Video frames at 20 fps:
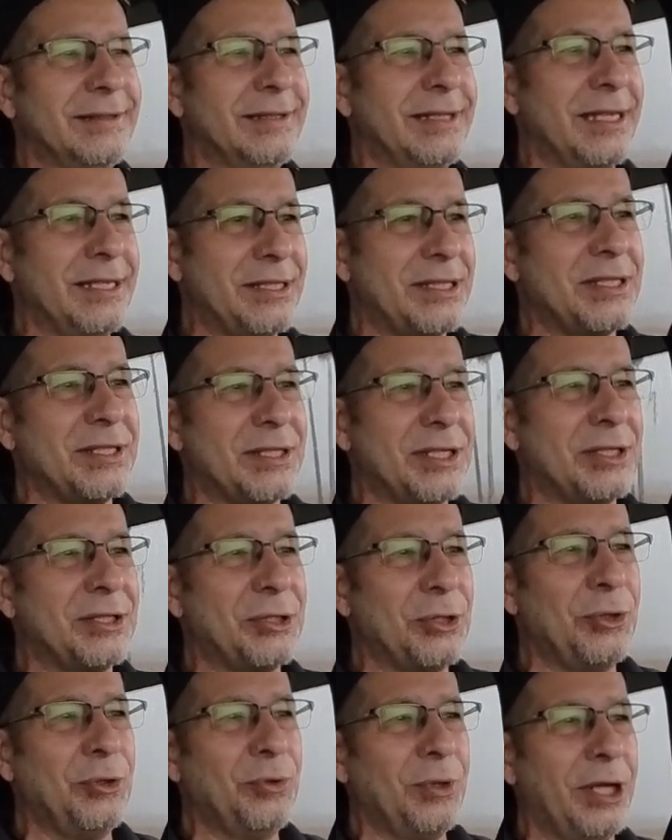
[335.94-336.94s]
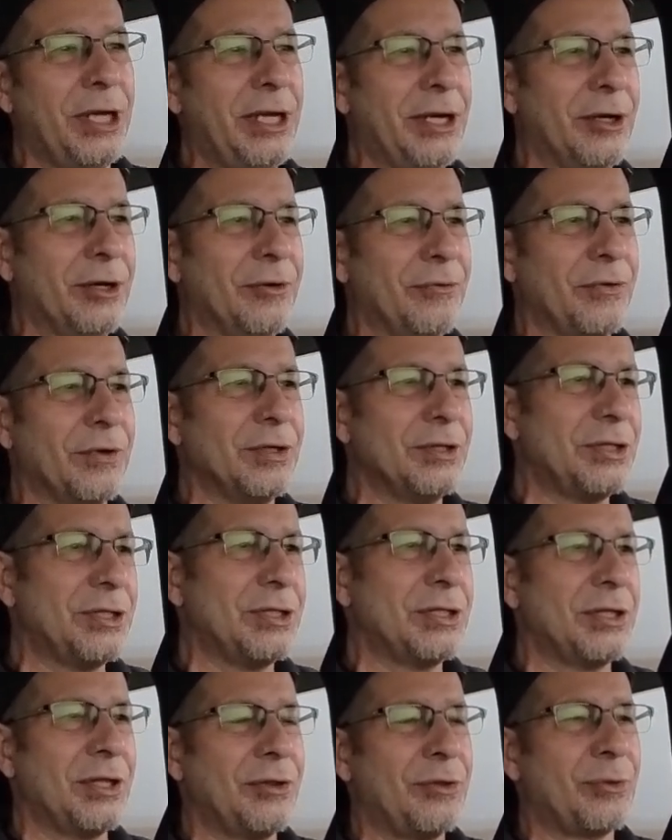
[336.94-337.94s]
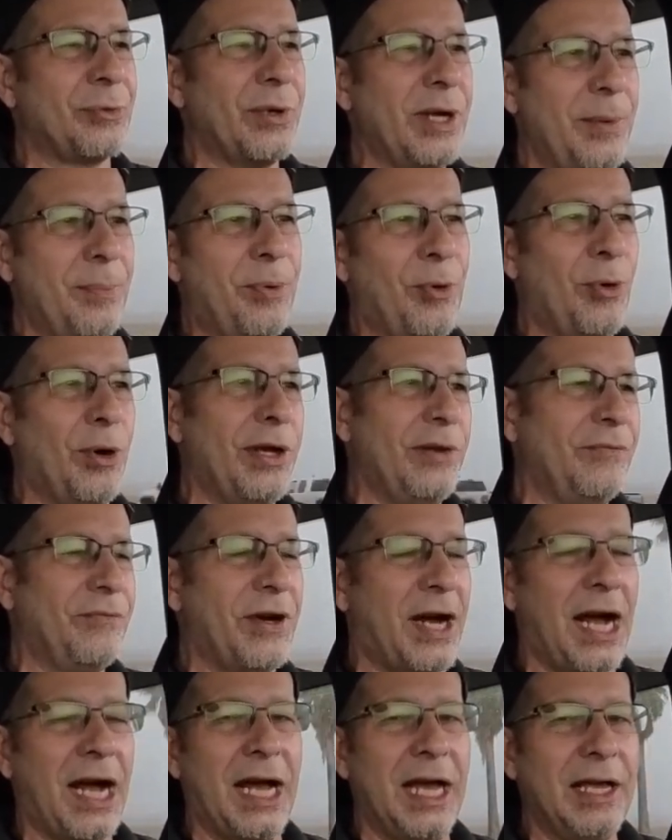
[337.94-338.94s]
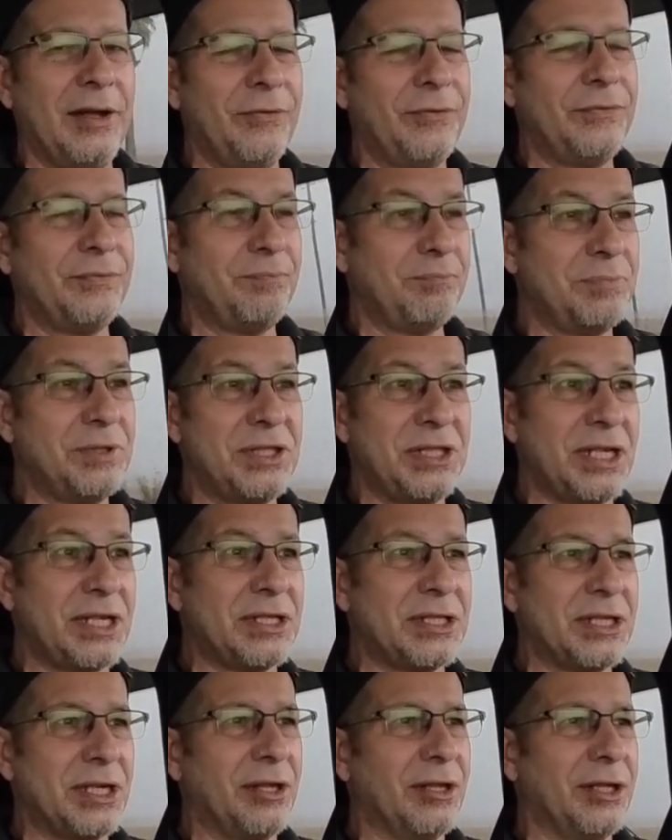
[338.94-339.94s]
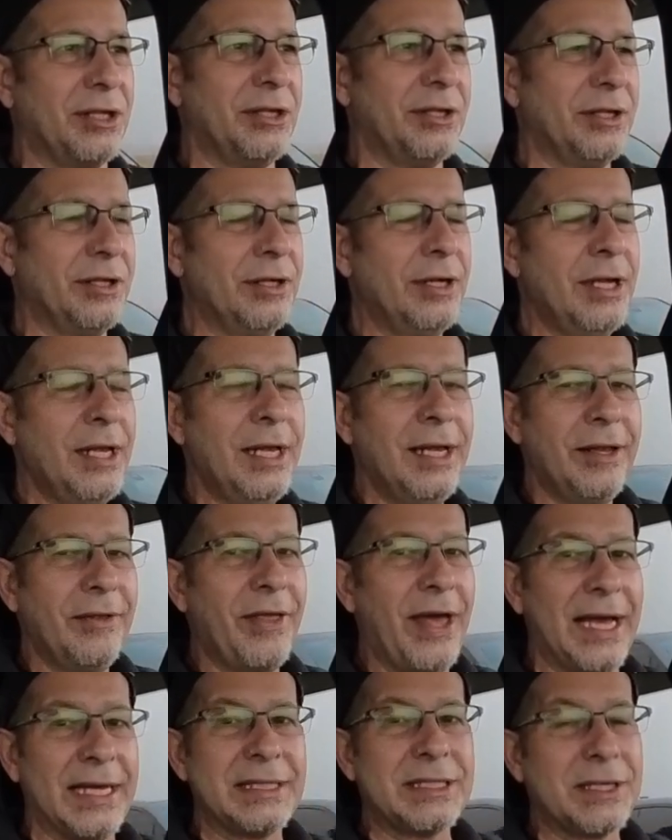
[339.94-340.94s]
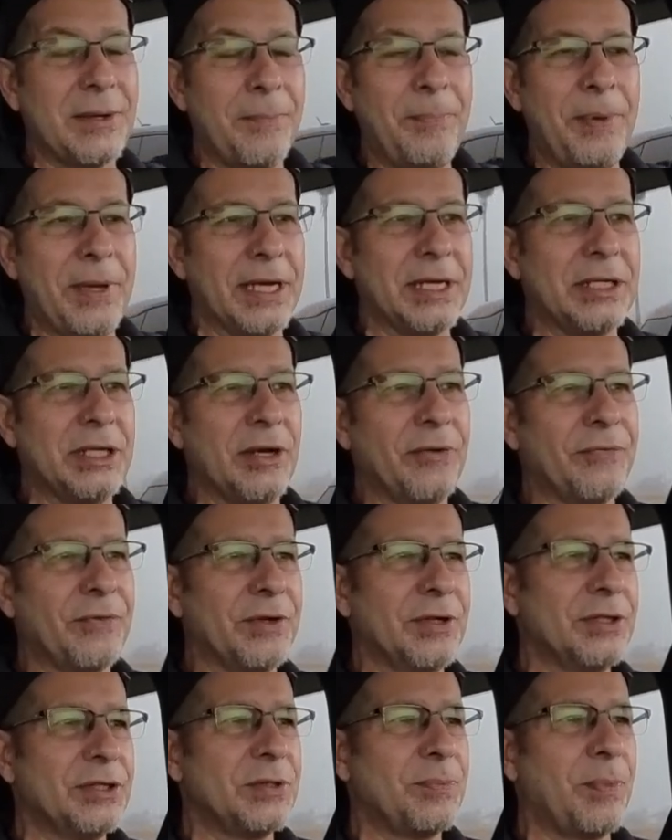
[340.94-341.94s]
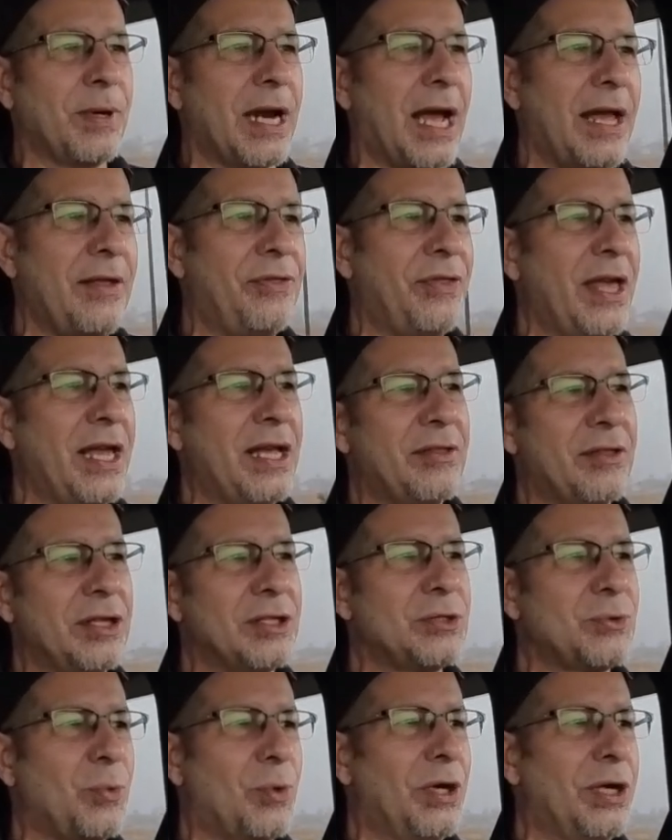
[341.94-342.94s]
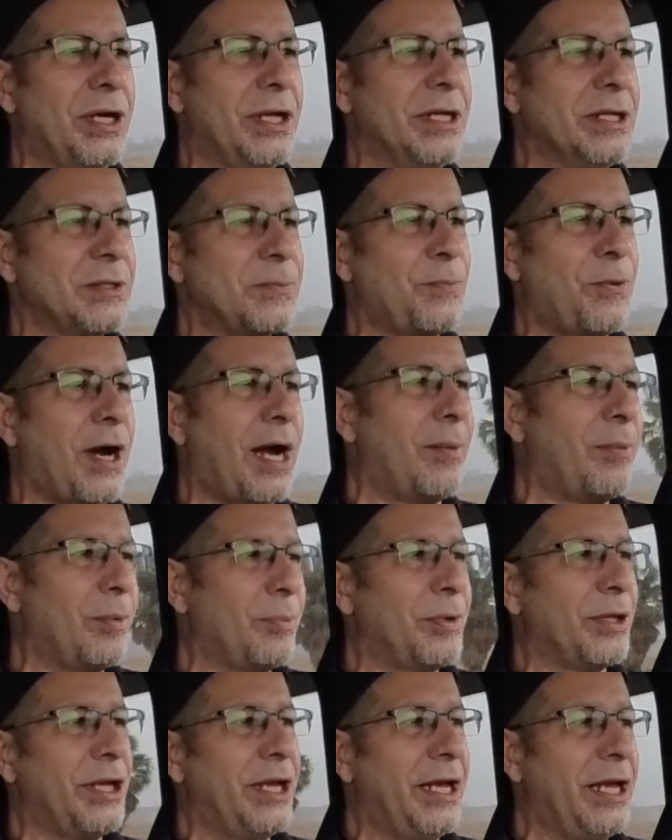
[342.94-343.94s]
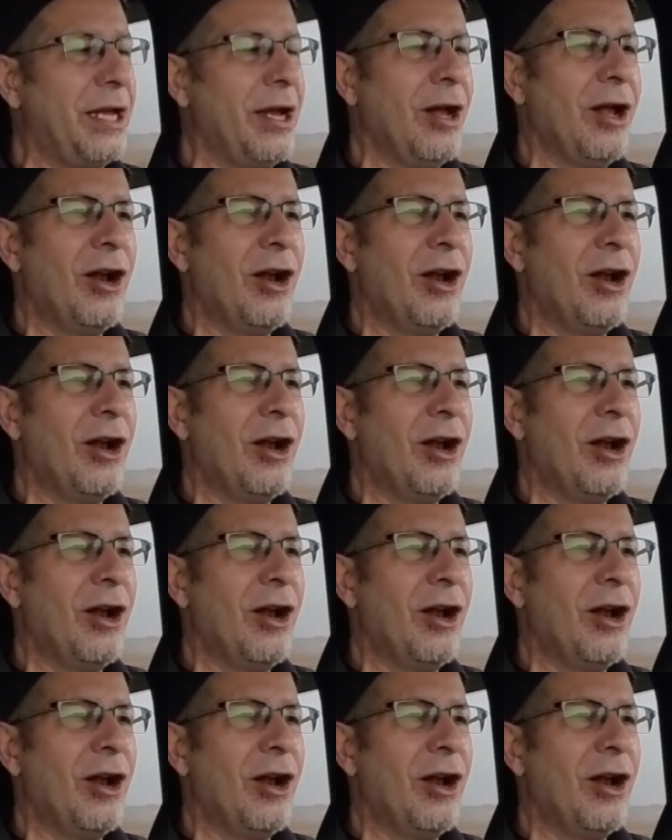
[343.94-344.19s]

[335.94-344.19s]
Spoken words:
This is the 2-liter versus the 3.5 six-cylinder. That's a big difference, but I think this one is probably